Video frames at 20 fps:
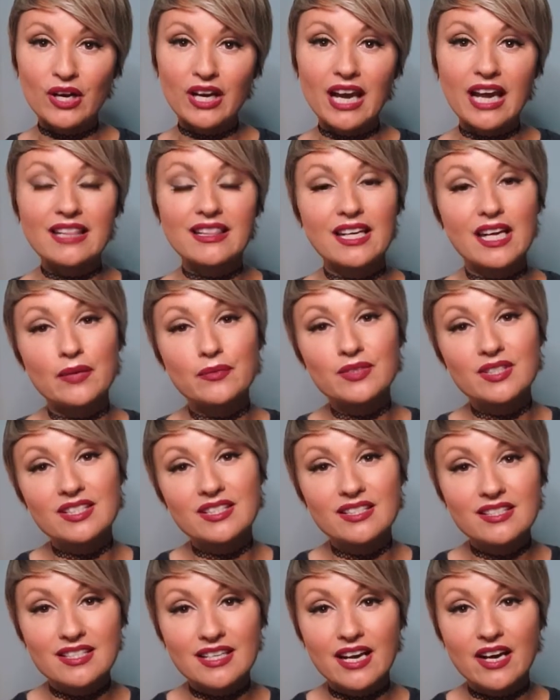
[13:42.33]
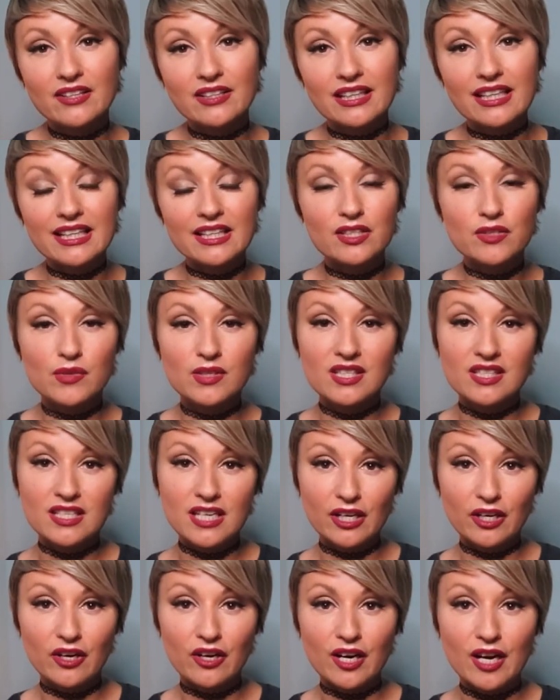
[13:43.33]
And then I would sit down and kids would
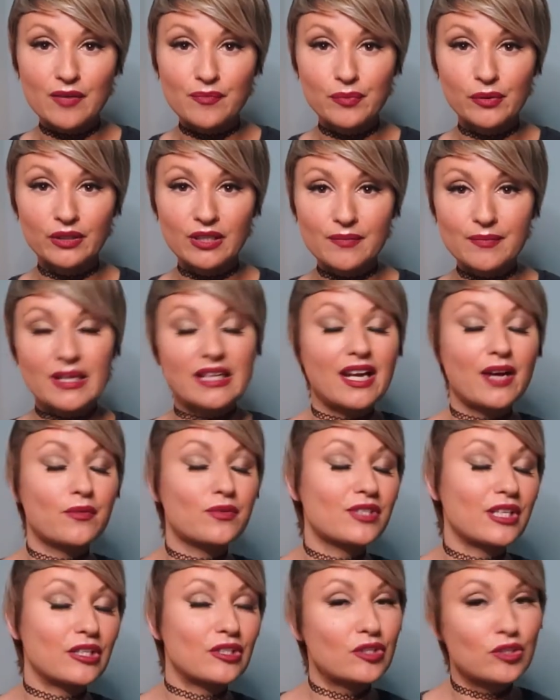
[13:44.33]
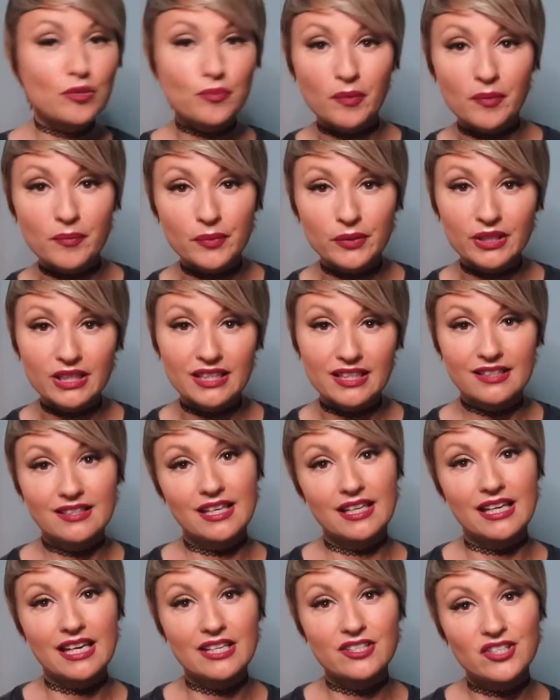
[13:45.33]
snicker and bully me. And I was like super bullied at that
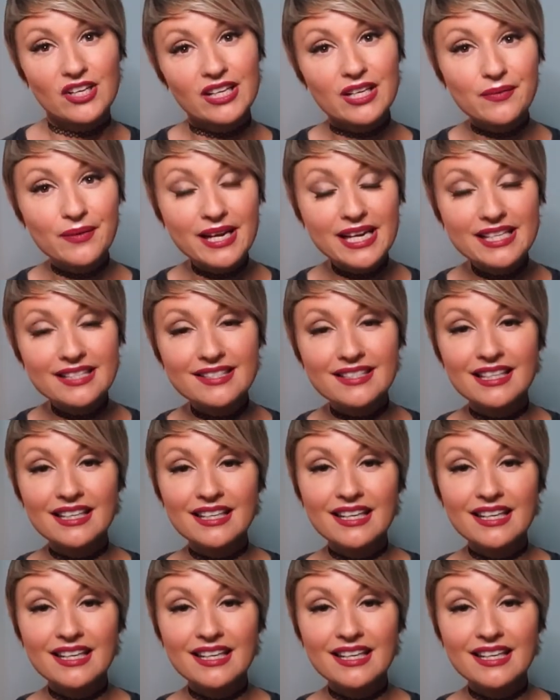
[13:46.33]
age anyways.